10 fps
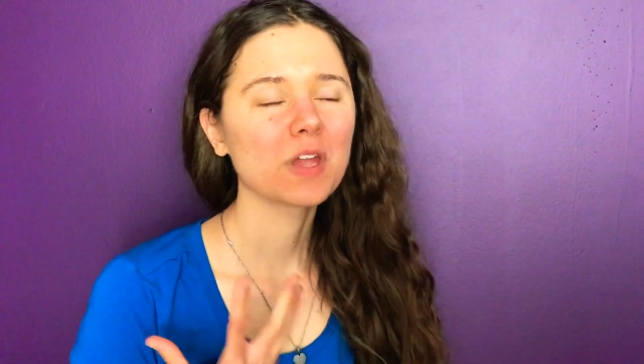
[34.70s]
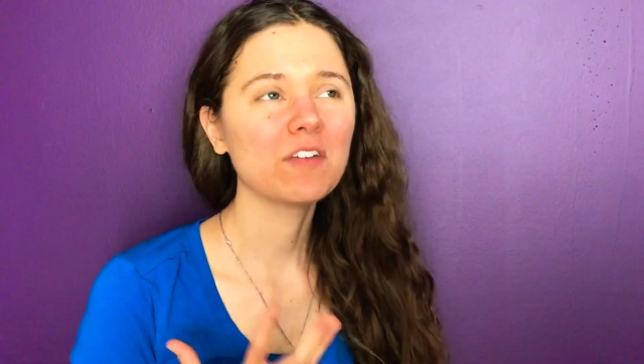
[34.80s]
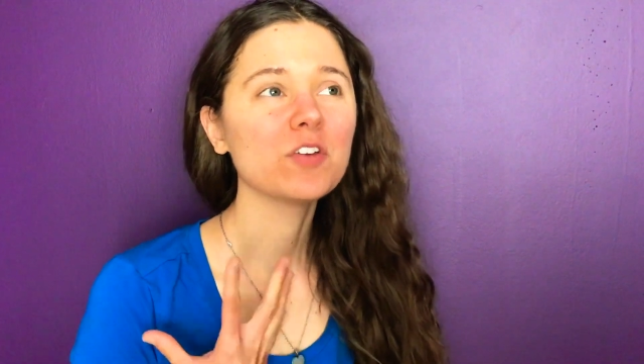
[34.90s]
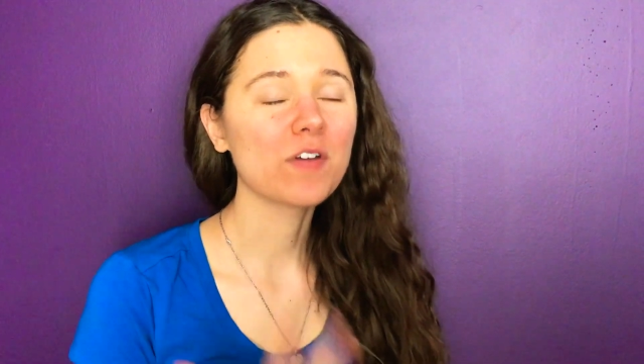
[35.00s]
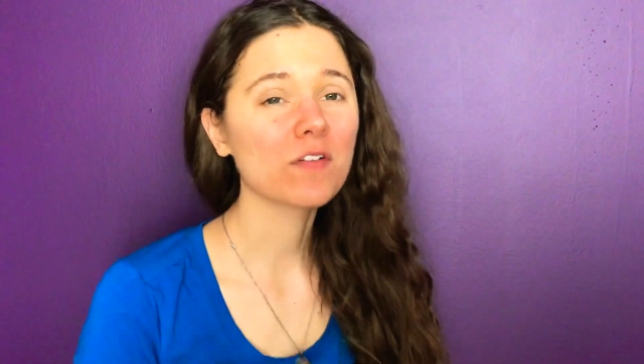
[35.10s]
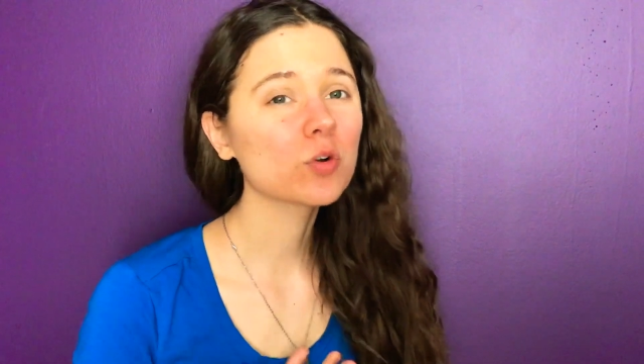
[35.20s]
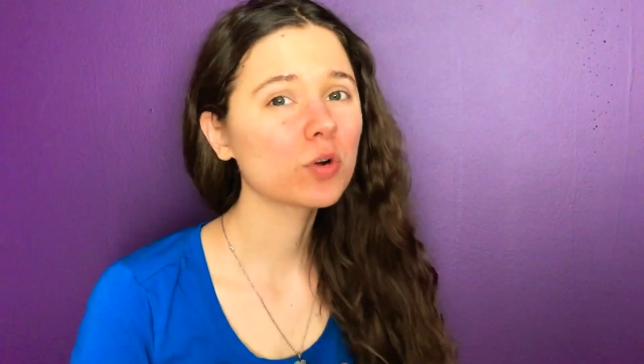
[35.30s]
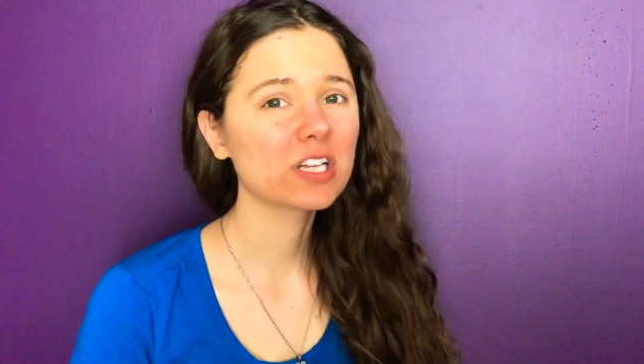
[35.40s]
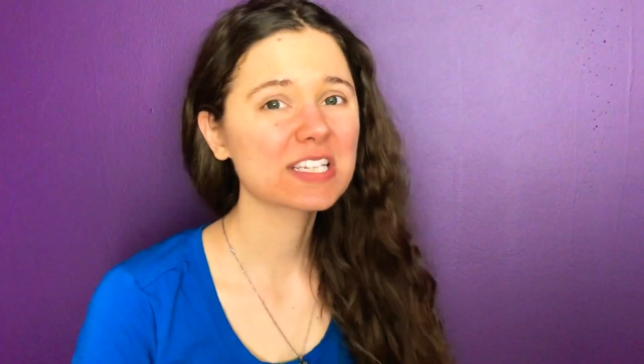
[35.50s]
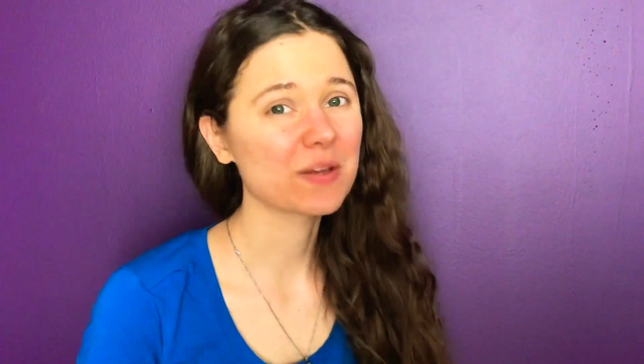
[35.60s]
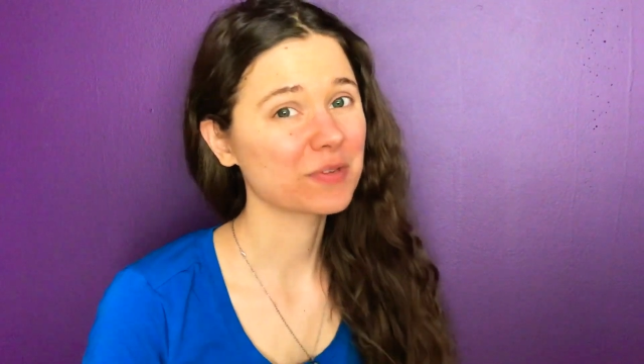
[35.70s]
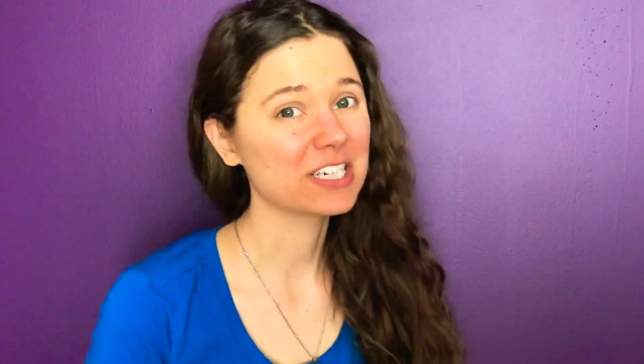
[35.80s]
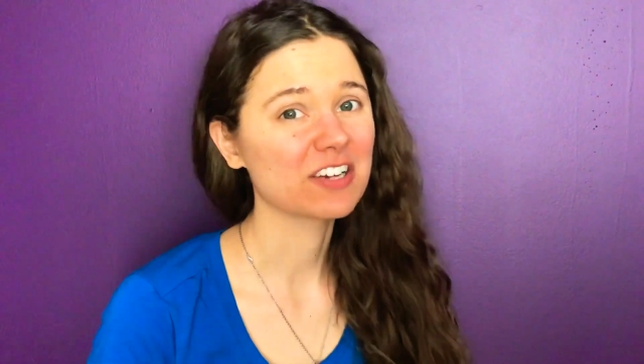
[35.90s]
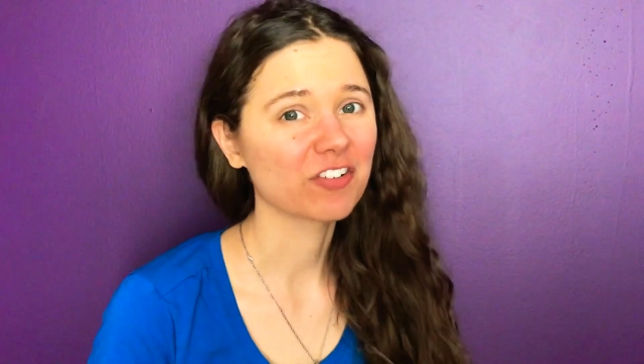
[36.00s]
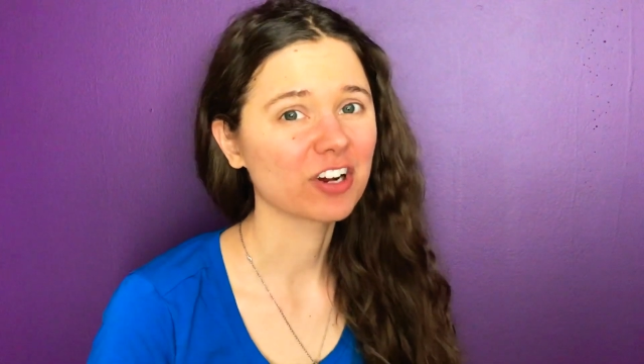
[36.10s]
if you've ever wanted
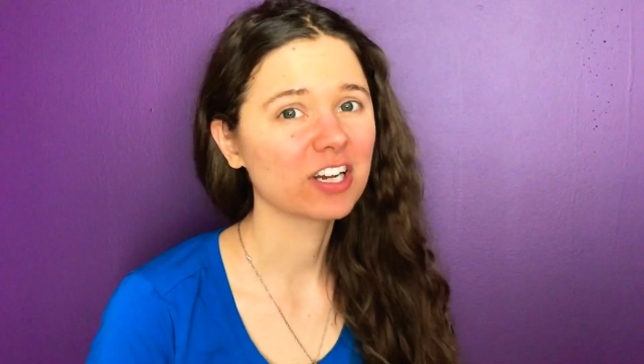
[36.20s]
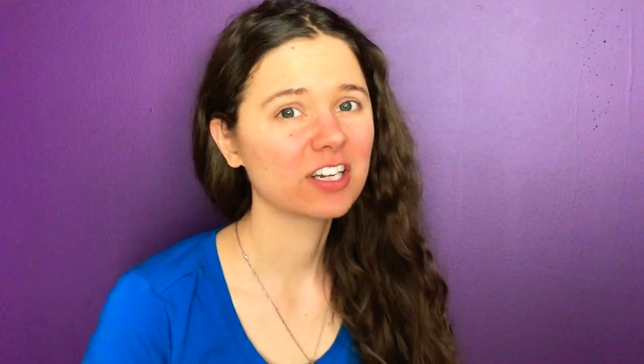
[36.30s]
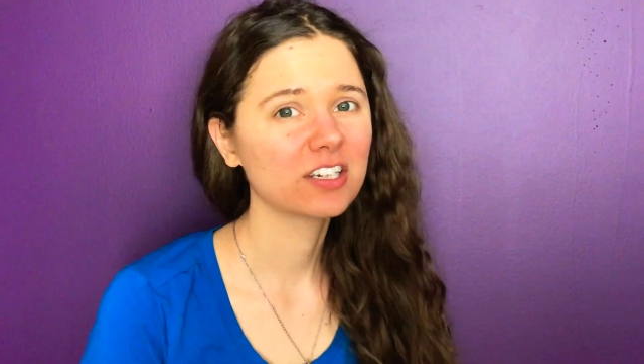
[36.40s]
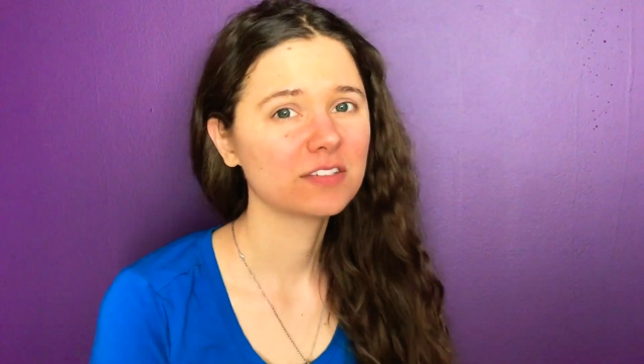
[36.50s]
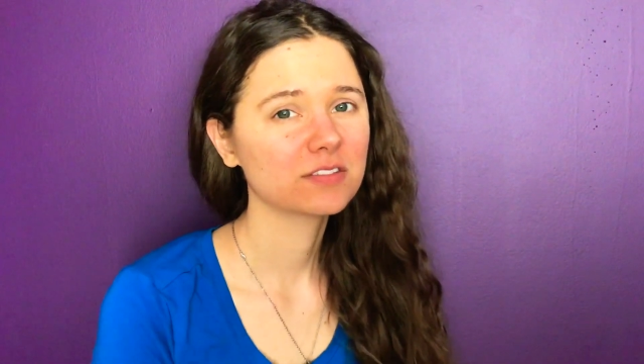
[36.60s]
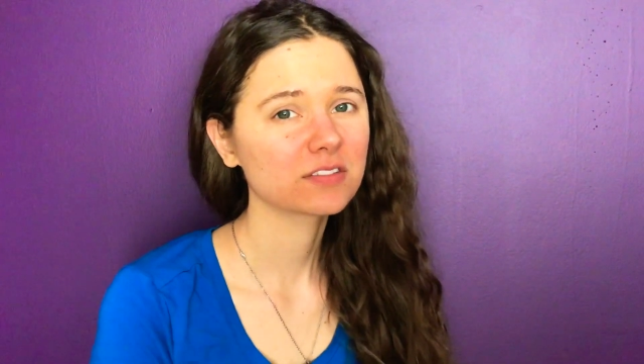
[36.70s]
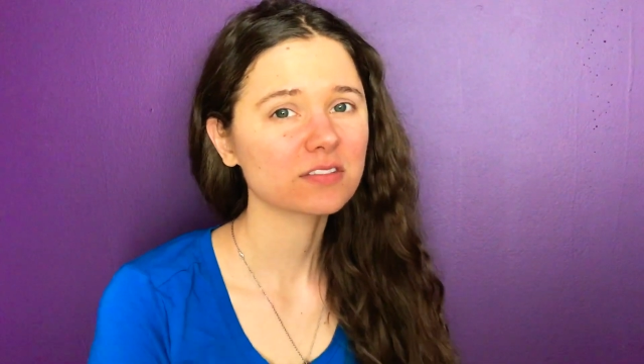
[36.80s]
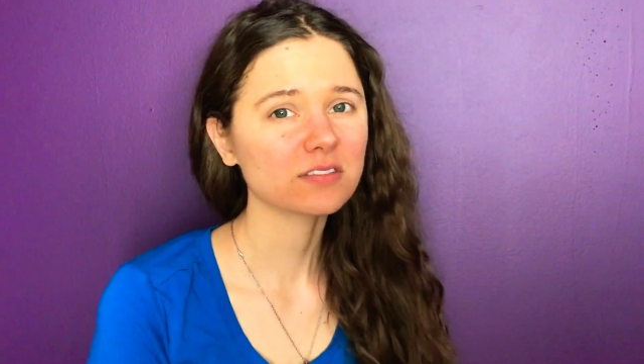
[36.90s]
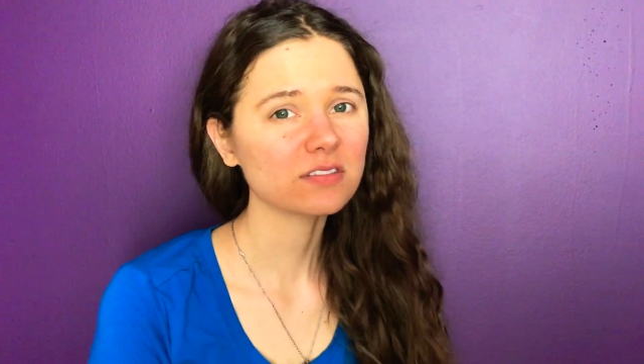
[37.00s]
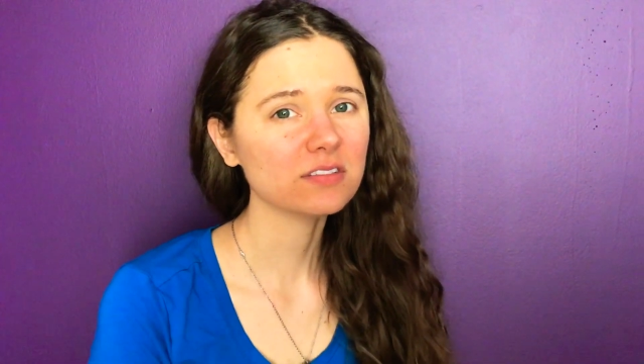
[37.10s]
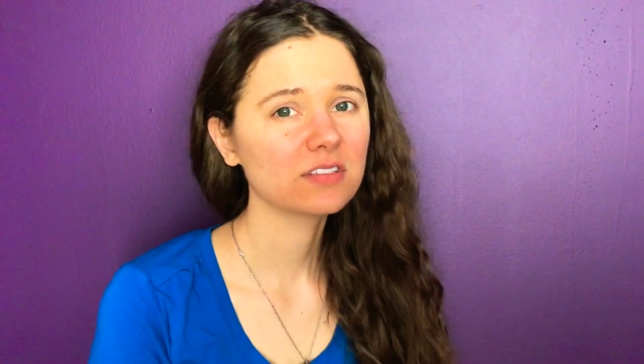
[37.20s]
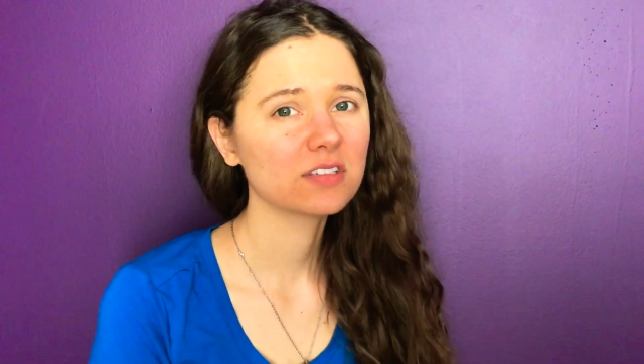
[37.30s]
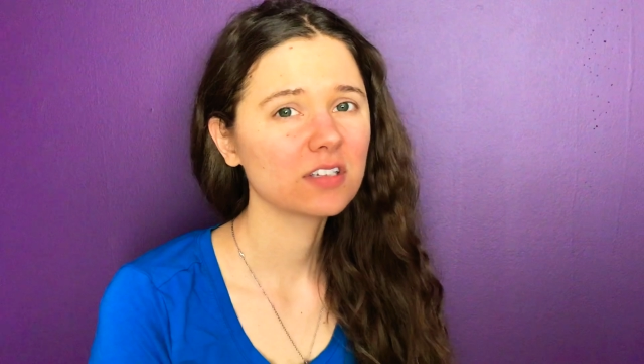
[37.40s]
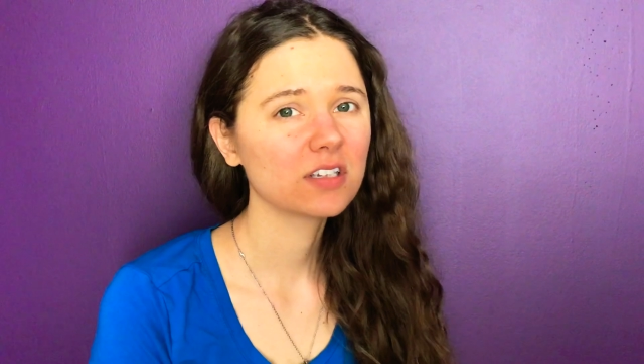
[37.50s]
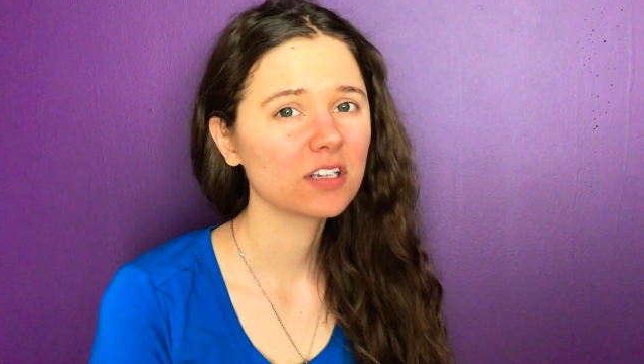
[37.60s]
something different,
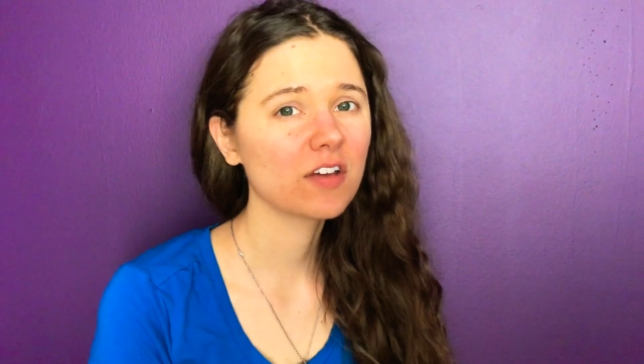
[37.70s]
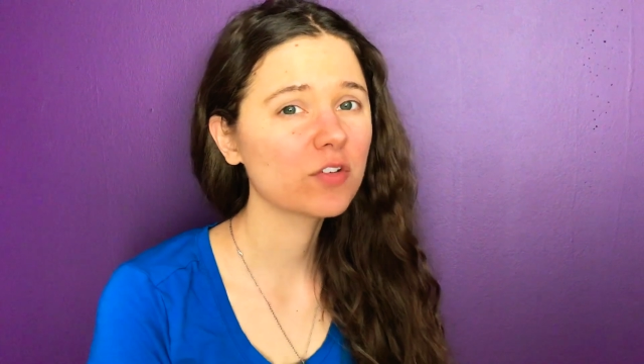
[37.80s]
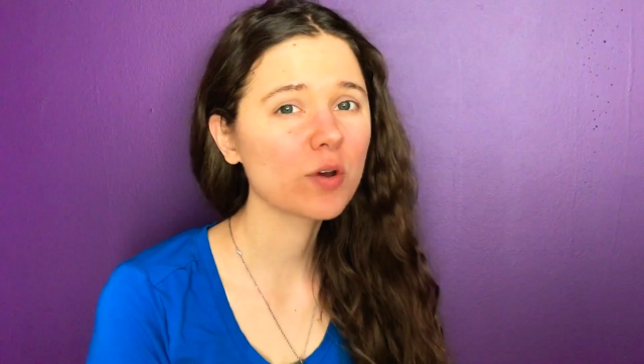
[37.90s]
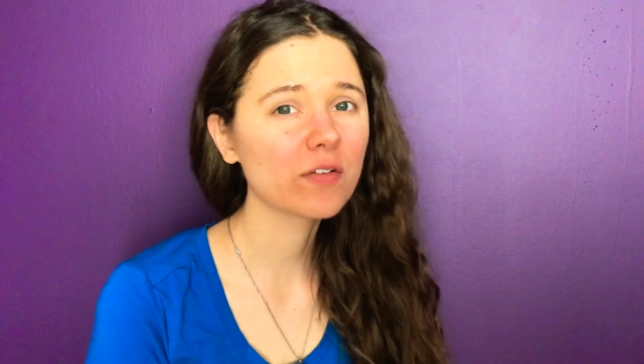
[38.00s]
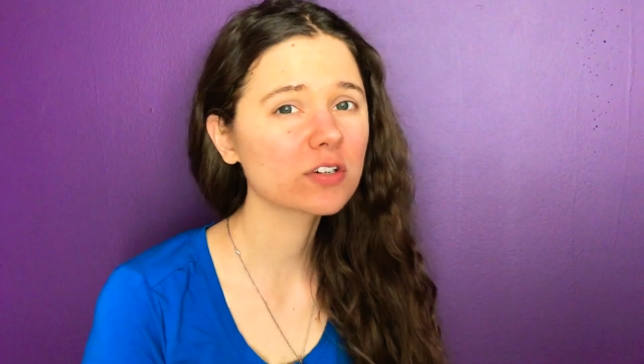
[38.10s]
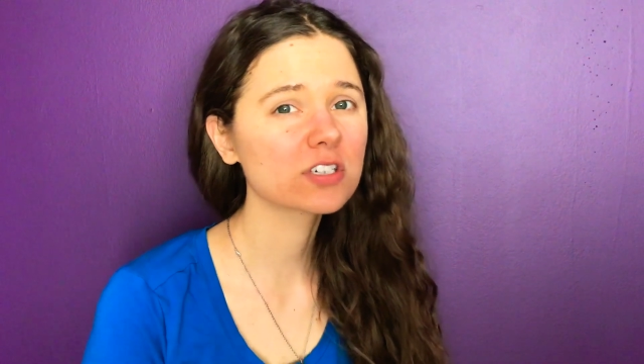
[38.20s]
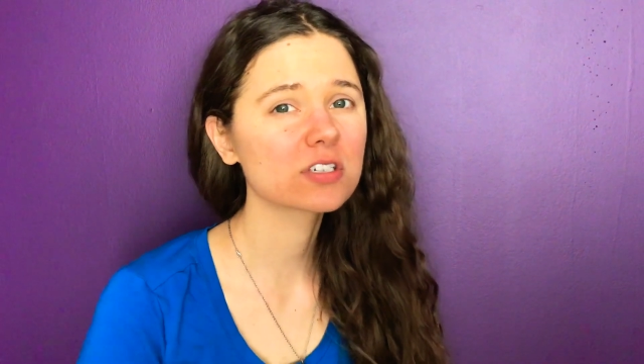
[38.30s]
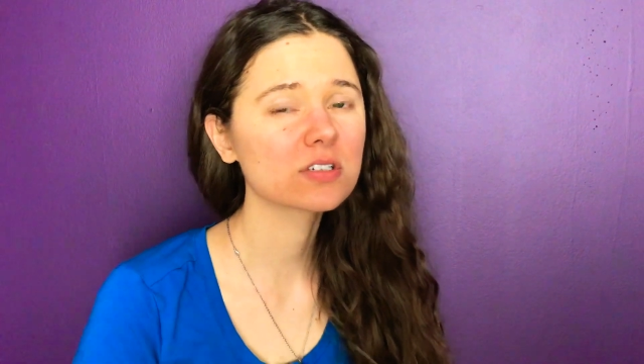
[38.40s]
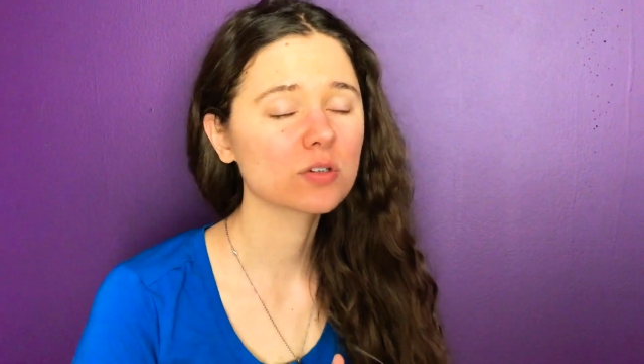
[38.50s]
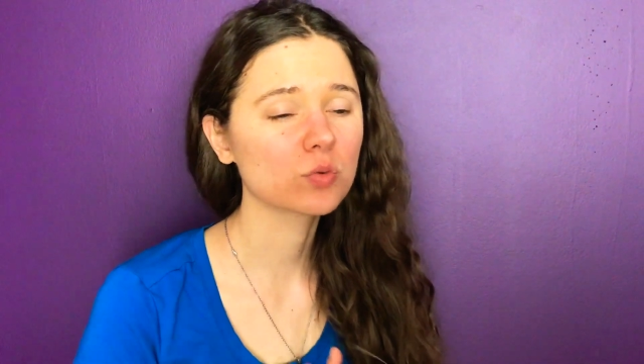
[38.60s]
if you ever just